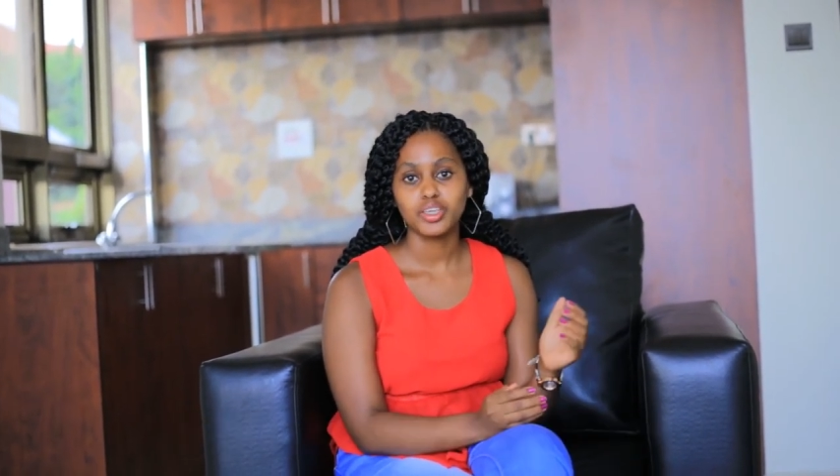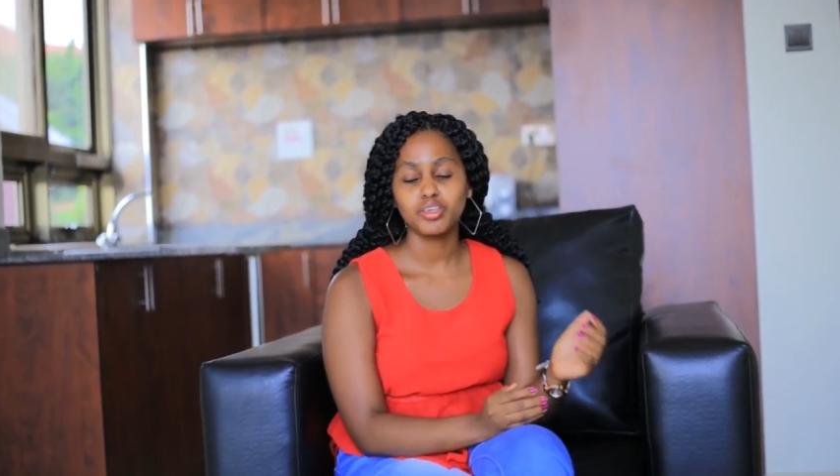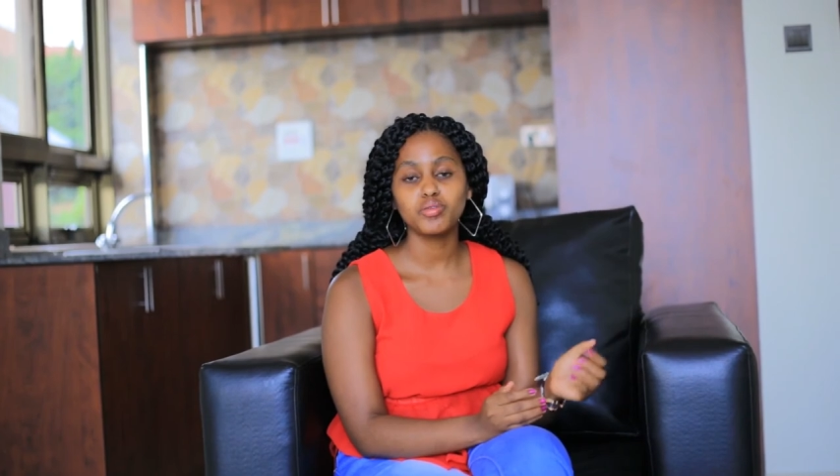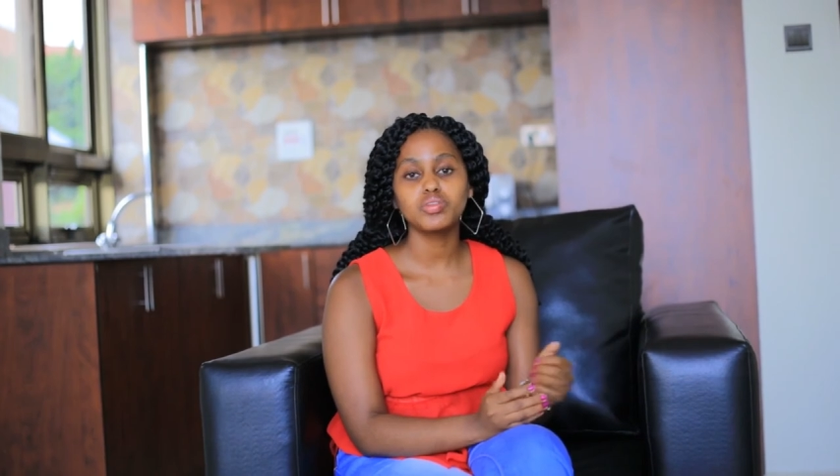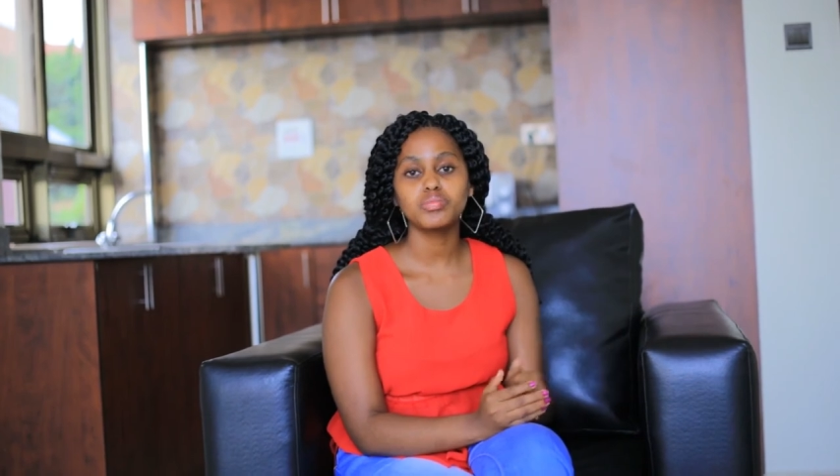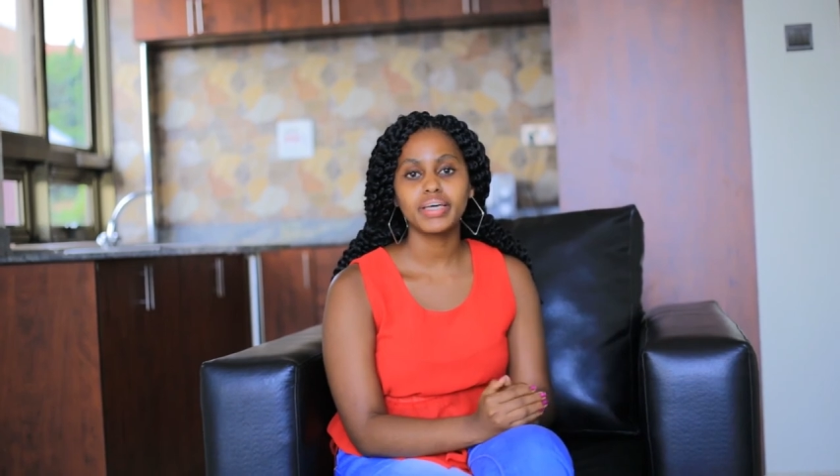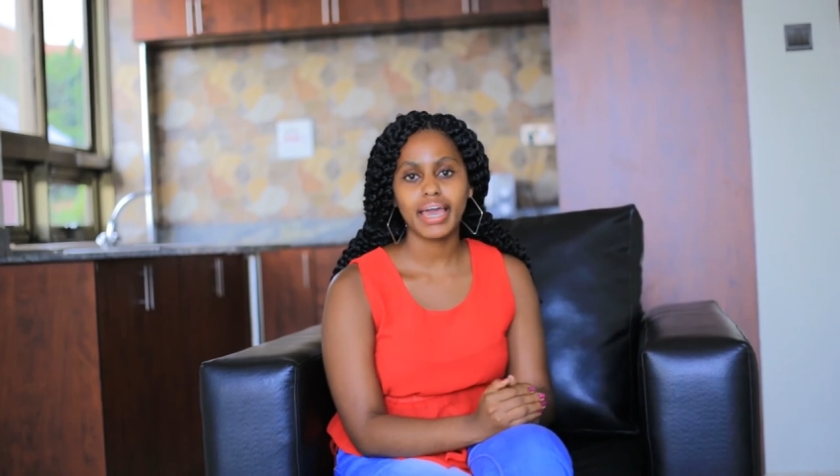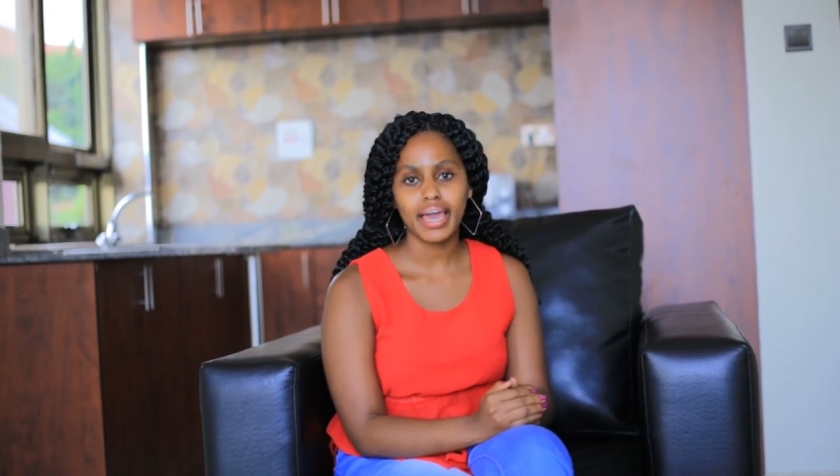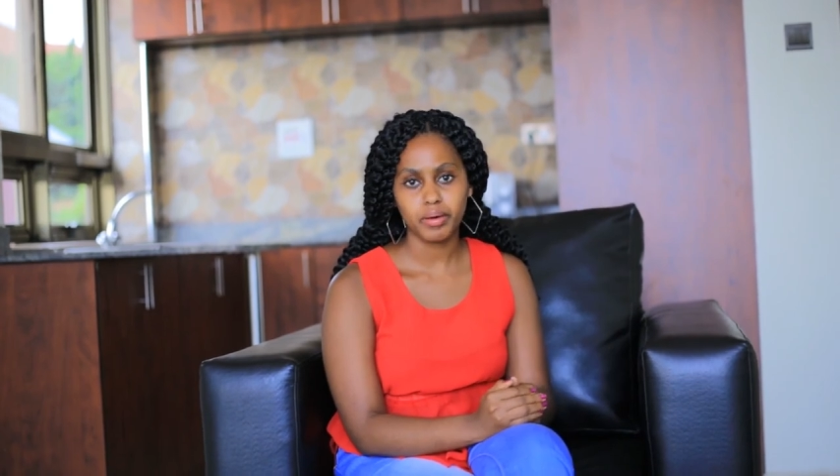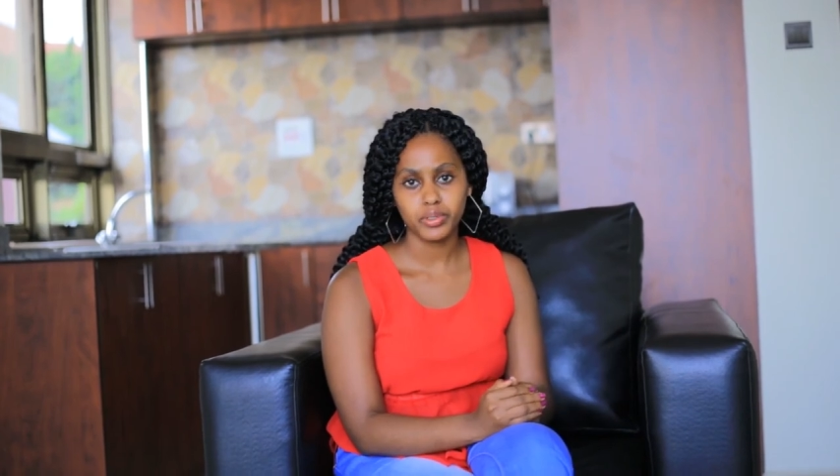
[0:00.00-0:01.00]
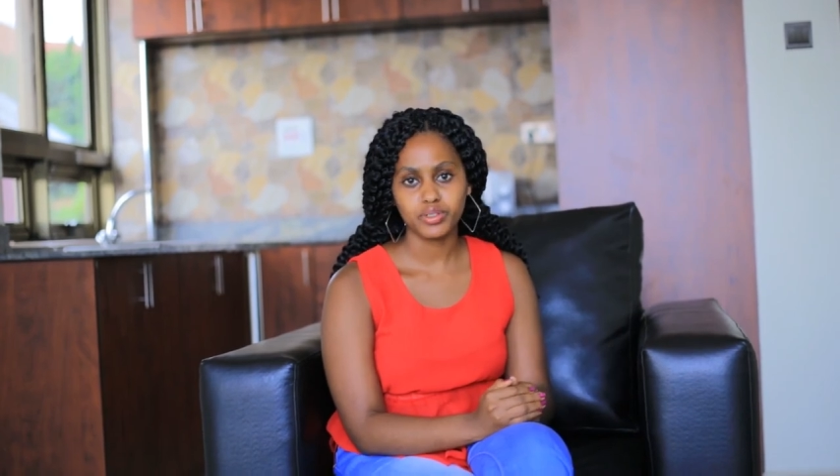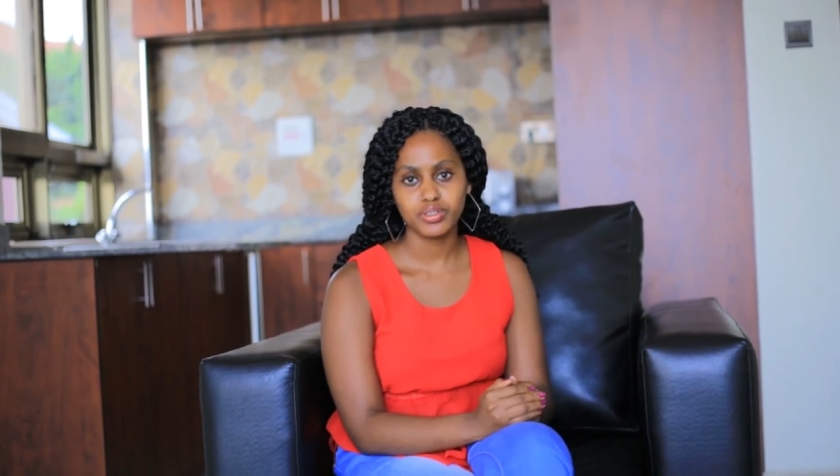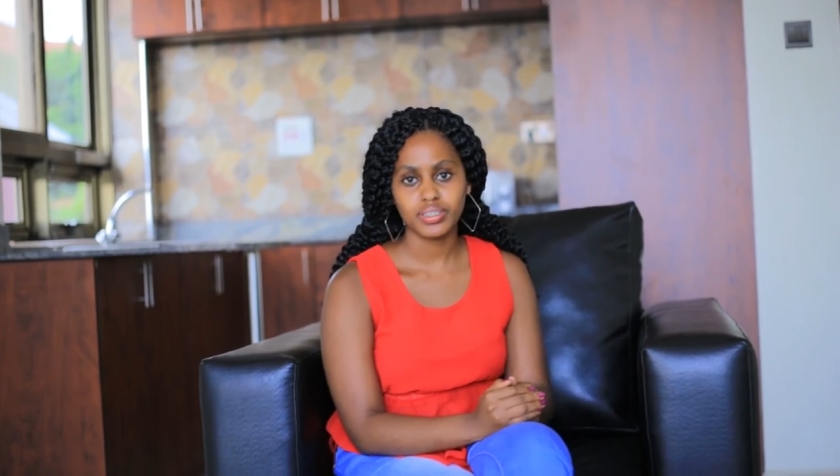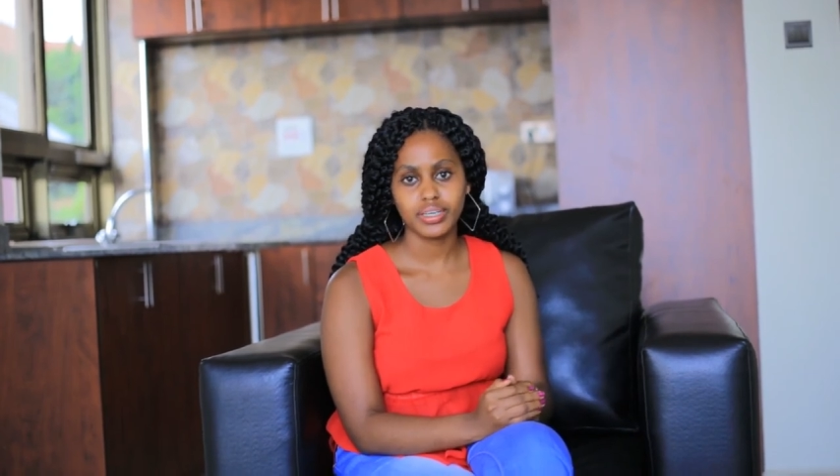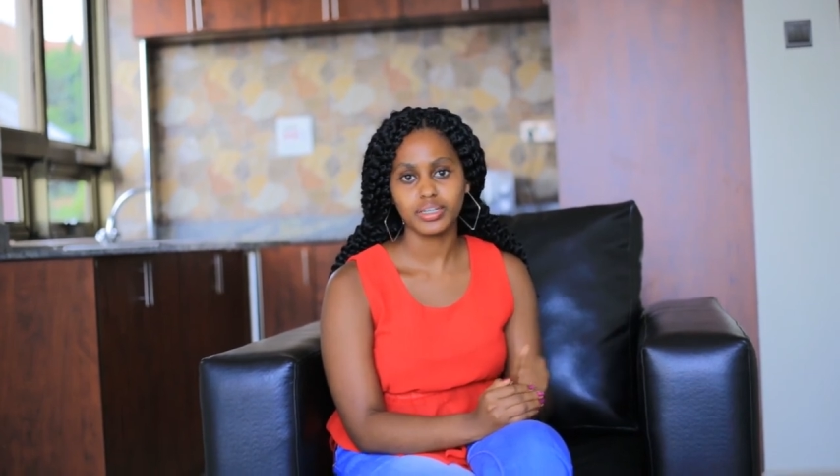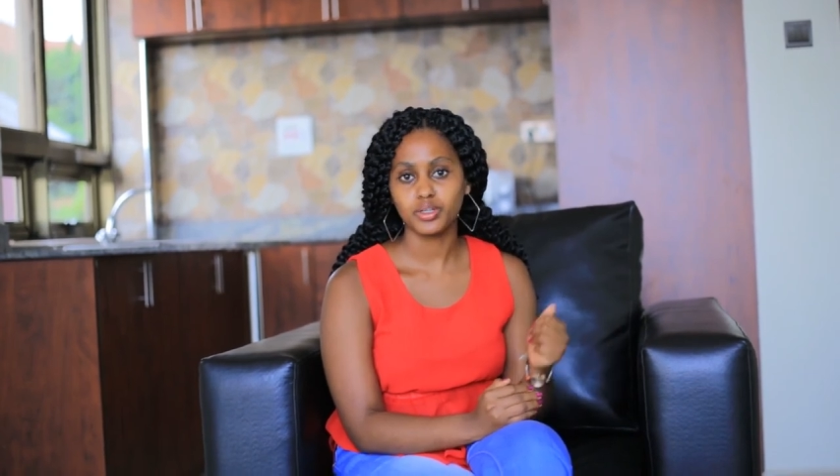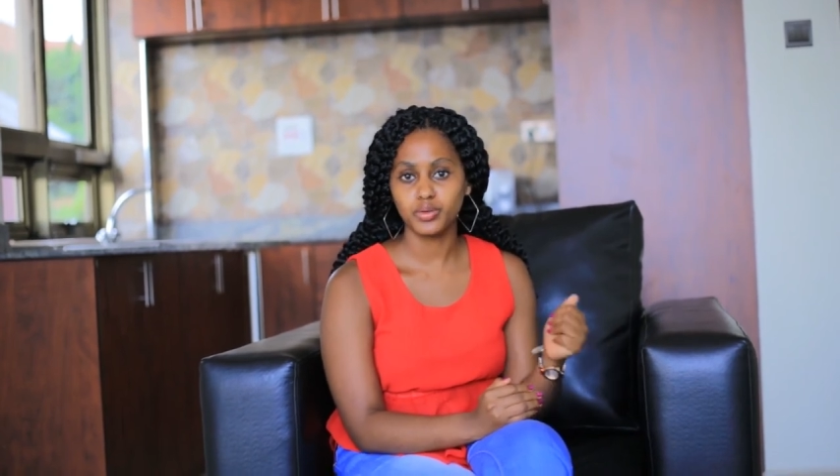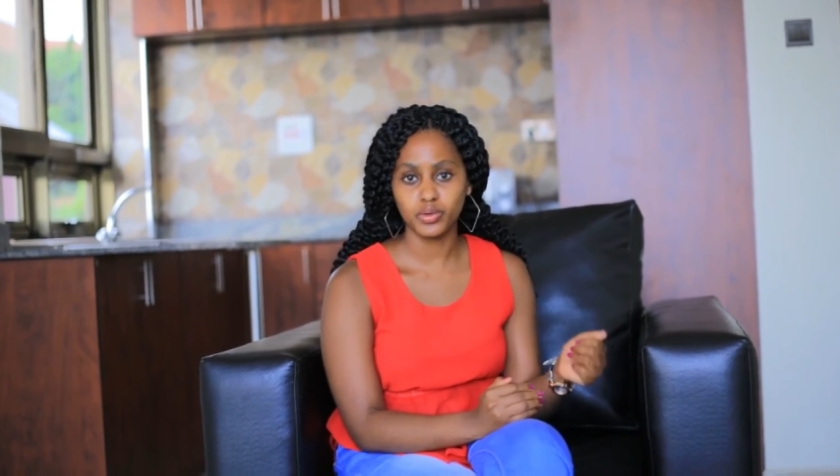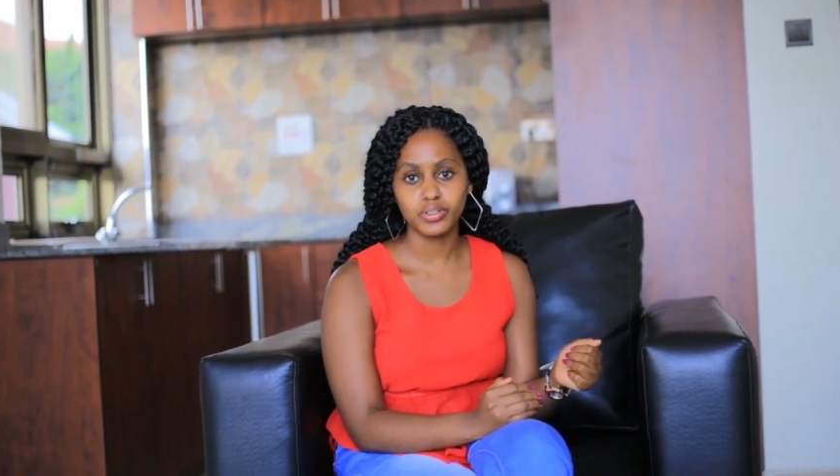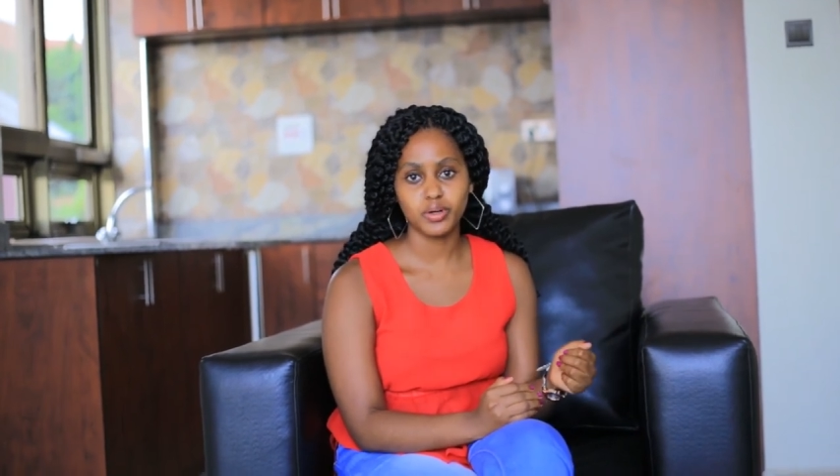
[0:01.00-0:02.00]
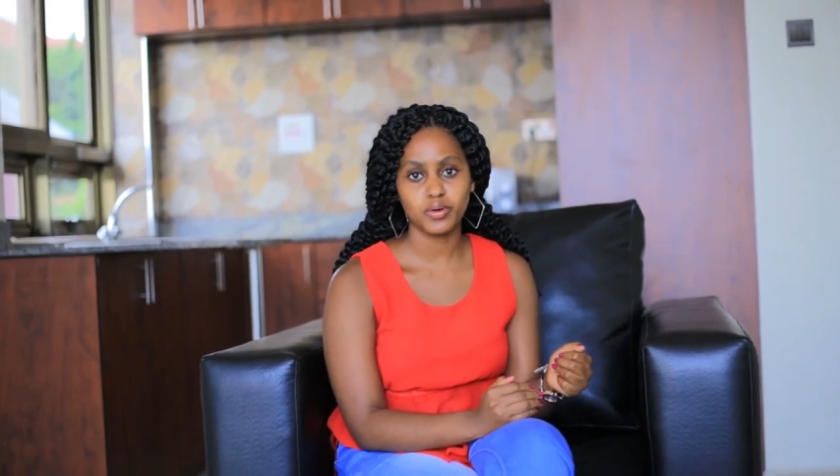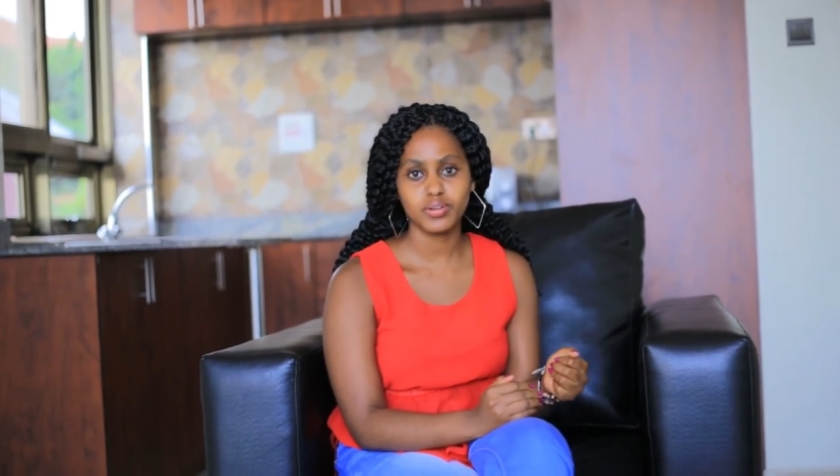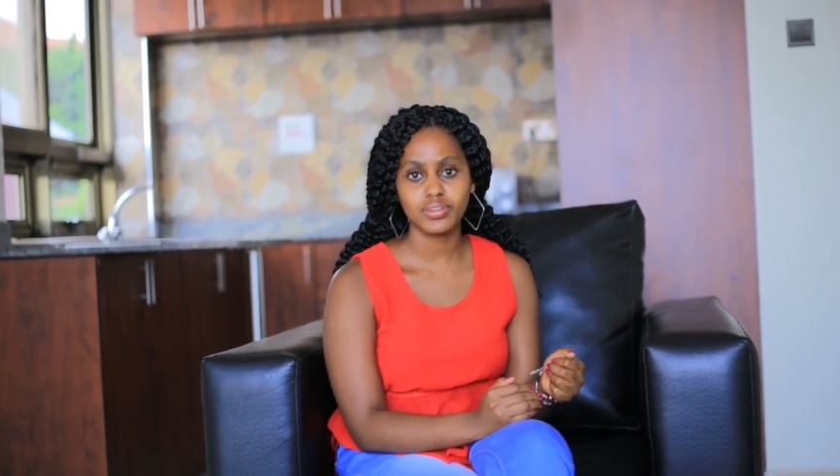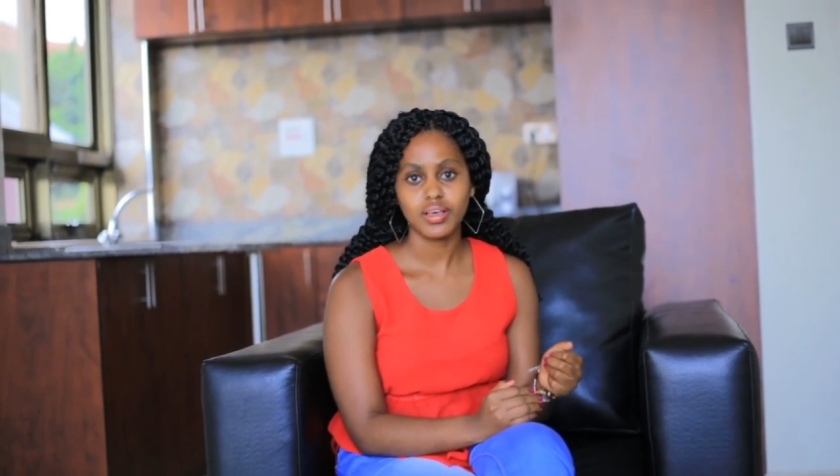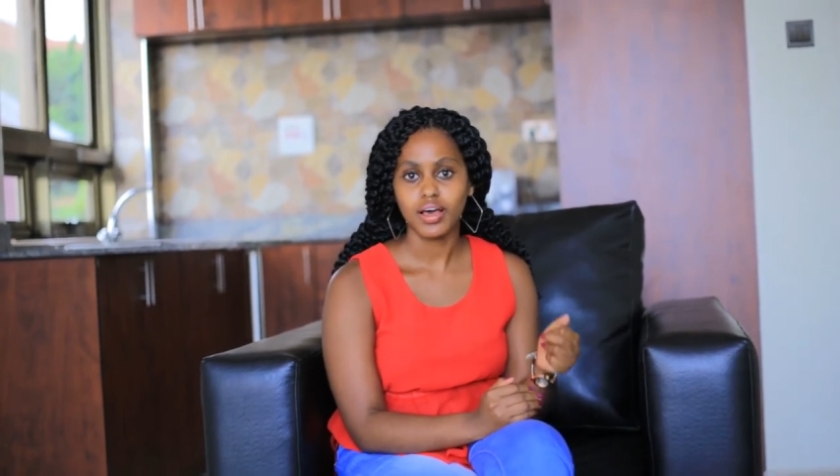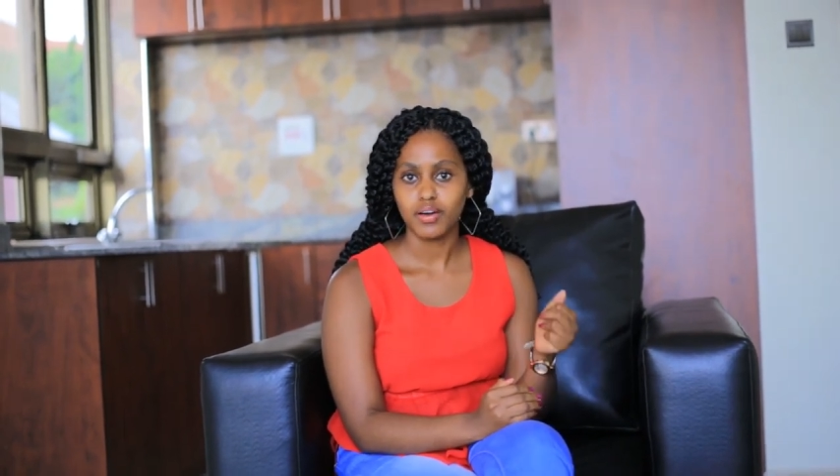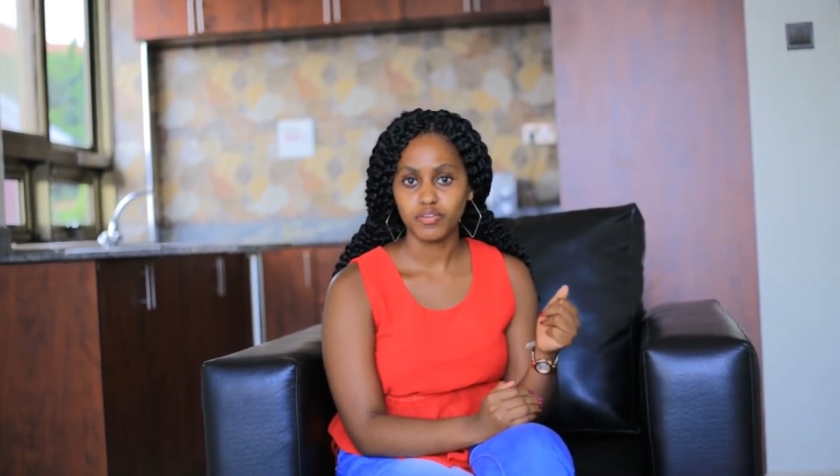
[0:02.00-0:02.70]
you will be able to set good goals